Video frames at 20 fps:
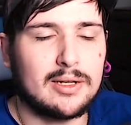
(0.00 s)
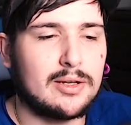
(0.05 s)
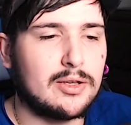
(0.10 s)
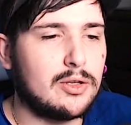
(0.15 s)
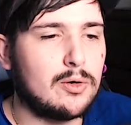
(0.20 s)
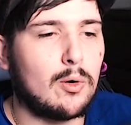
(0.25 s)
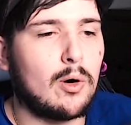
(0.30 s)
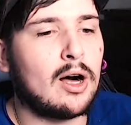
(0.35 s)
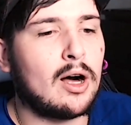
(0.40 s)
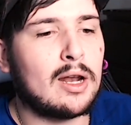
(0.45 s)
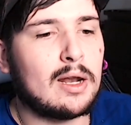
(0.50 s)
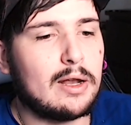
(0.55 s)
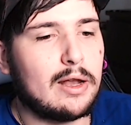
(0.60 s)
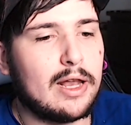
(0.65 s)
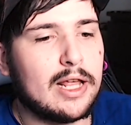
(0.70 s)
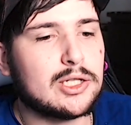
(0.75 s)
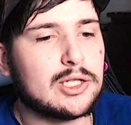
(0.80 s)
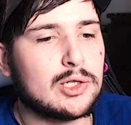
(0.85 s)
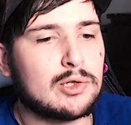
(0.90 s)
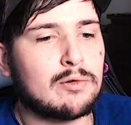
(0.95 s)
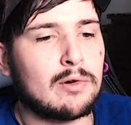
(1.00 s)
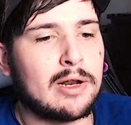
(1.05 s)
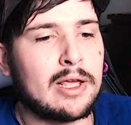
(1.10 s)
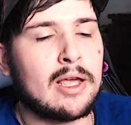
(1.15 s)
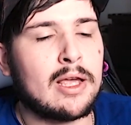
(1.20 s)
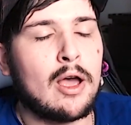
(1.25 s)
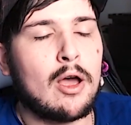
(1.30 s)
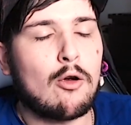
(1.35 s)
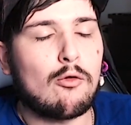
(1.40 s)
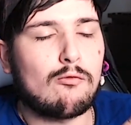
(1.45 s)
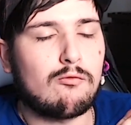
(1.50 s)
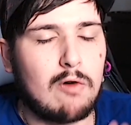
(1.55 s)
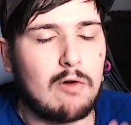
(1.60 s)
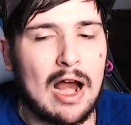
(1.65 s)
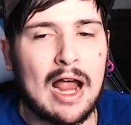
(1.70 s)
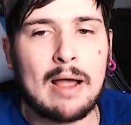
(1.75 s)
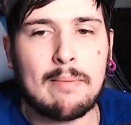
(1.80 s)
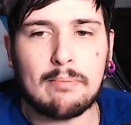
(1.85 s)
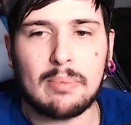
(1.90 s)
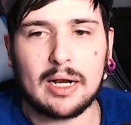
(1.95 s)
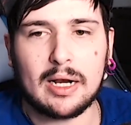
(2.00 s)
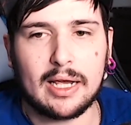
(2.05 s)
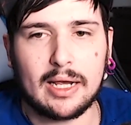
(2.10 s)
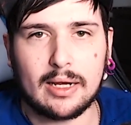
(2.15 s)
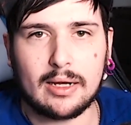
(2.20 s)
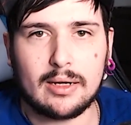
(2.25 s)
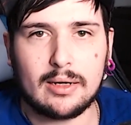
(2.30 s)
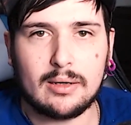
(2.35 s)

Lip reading: You are literally rambling.